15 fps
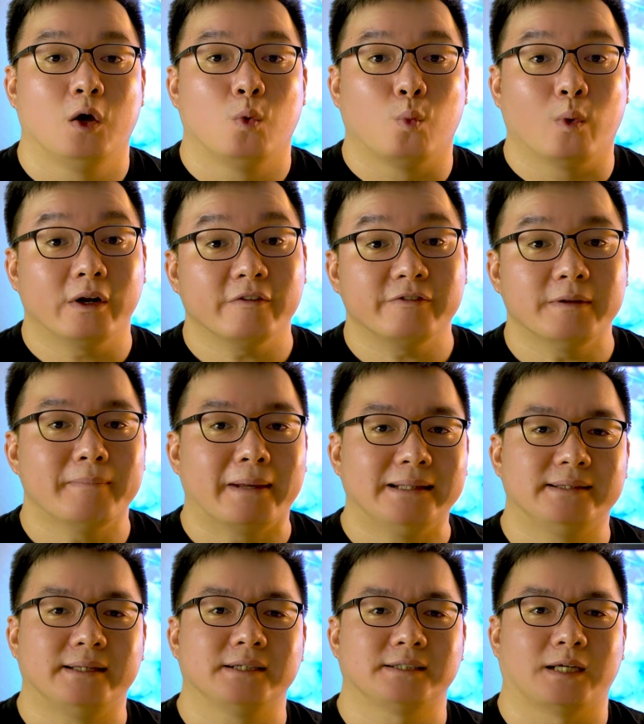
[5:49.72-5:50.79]
One of the
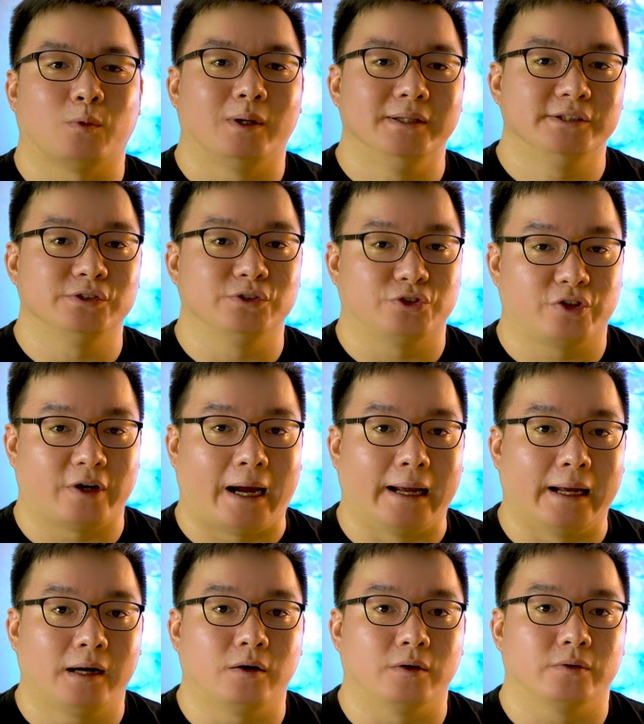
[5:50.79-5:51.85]
main things I wanted to
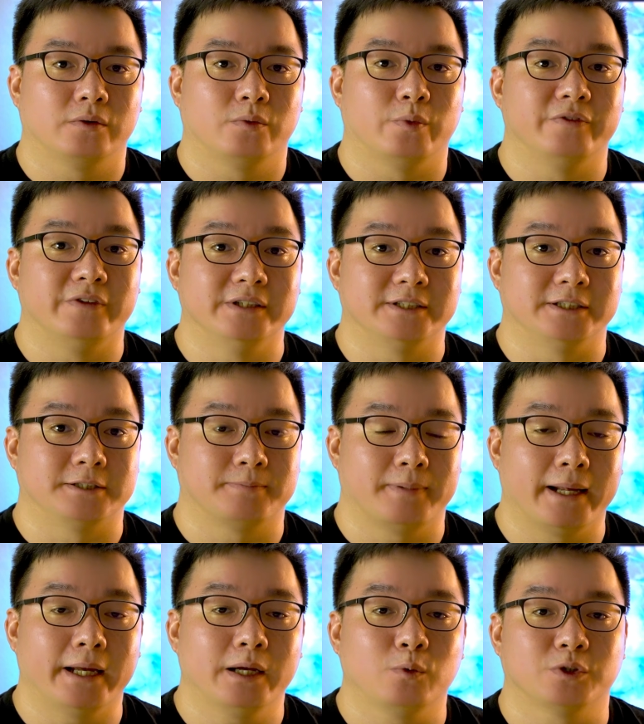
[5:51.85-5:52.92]
try out with this
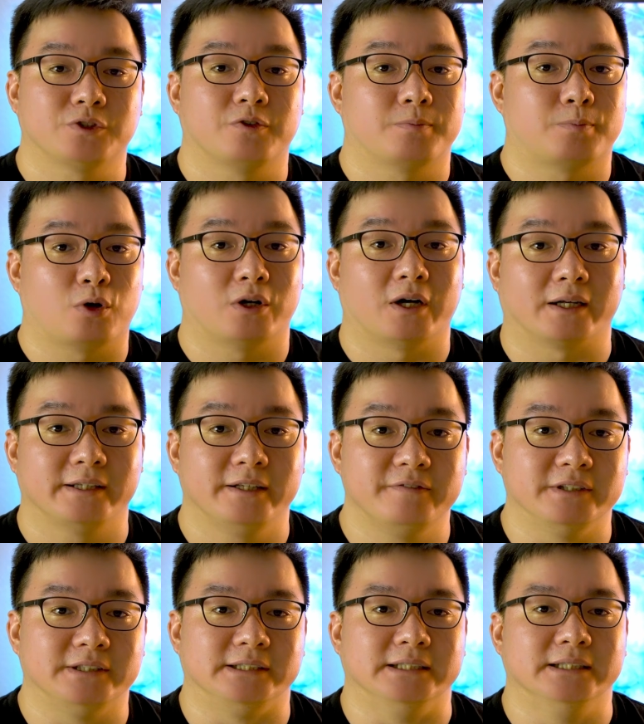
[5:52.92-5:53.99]
display was for
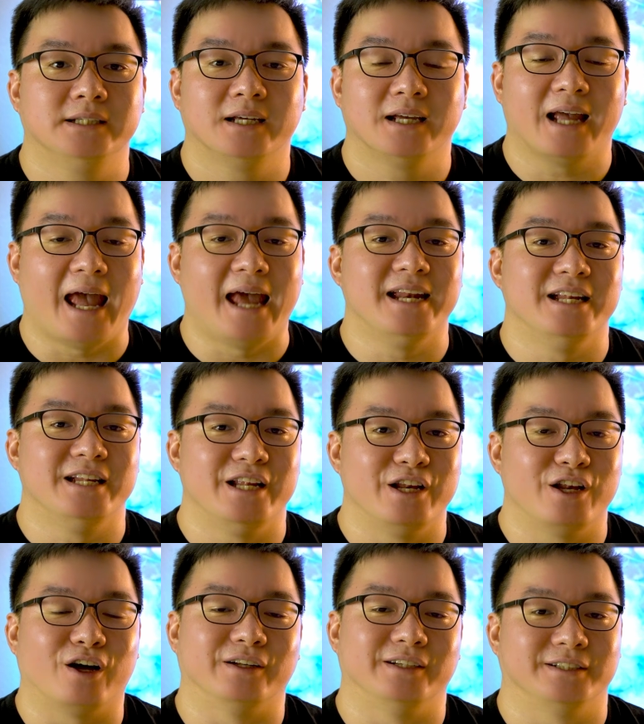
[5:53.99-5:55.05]
productivity, and it did
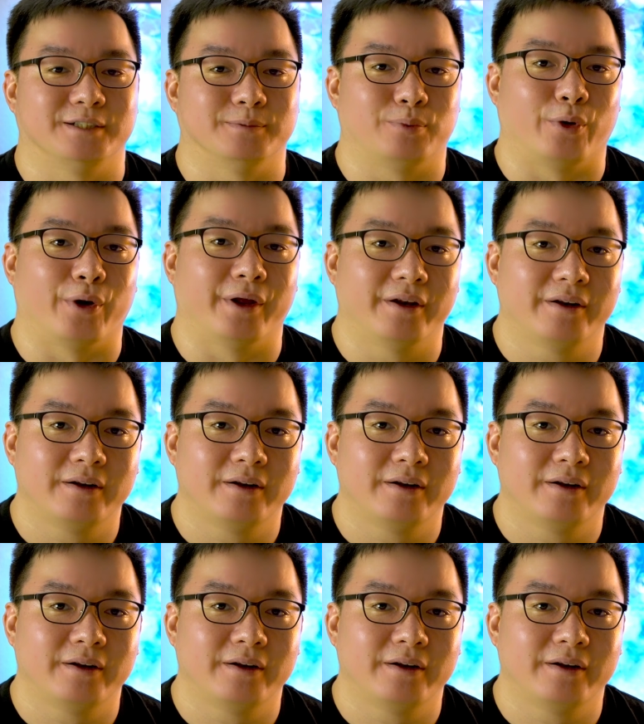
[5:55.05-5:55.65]
not disappoint.